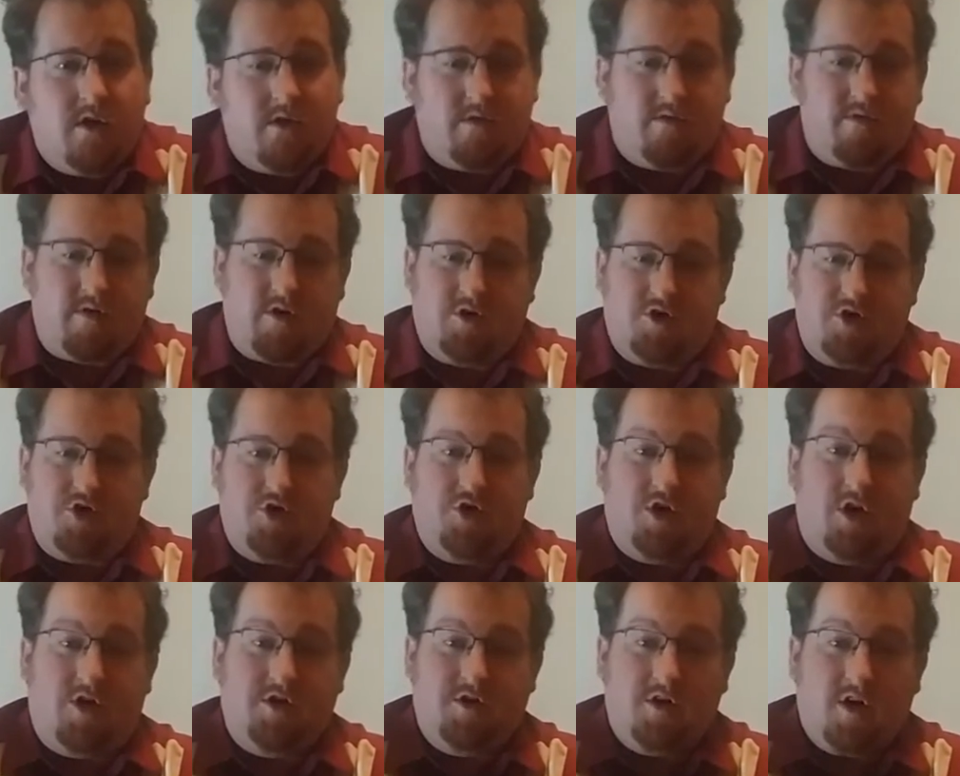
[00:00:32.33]
The French
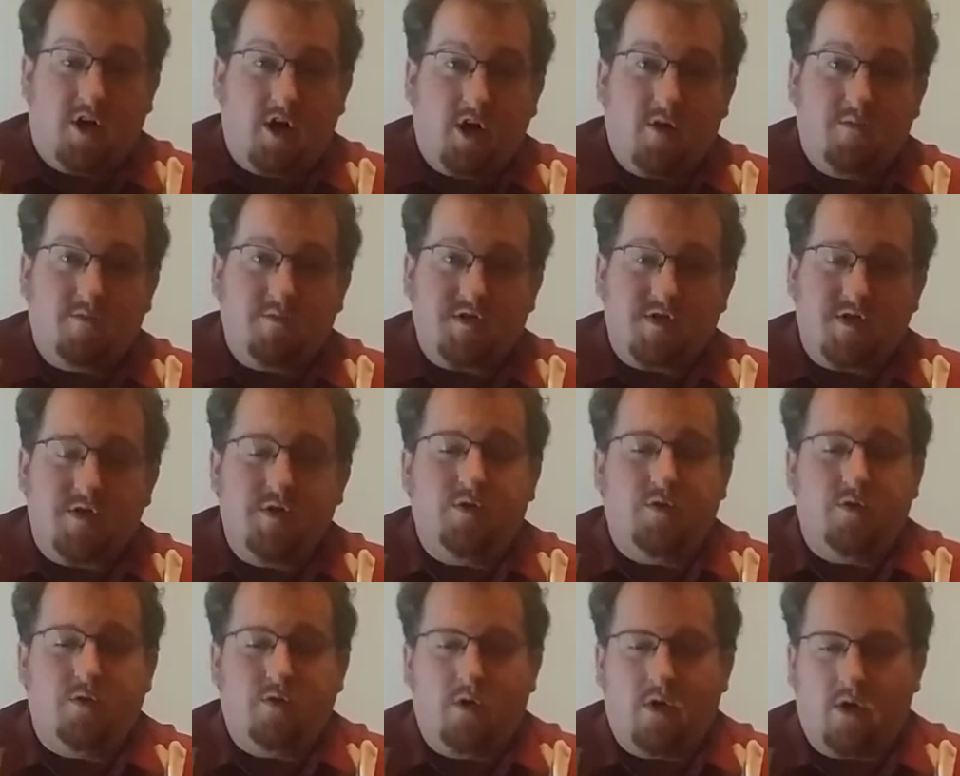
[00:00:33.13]
gendarmes,
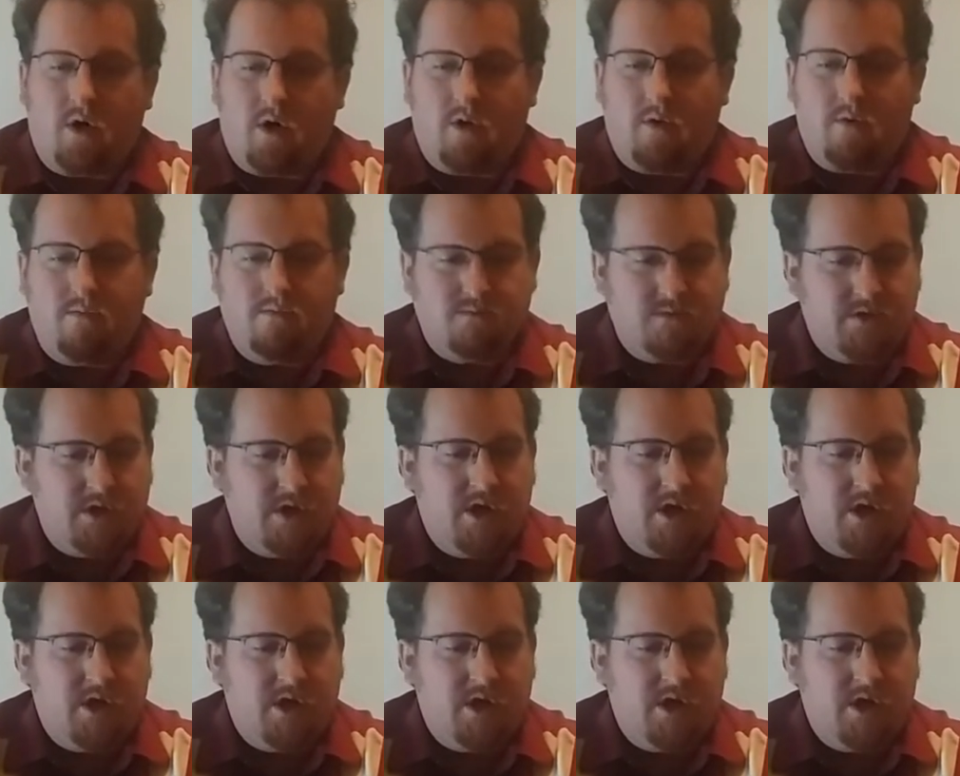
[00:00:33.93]
who are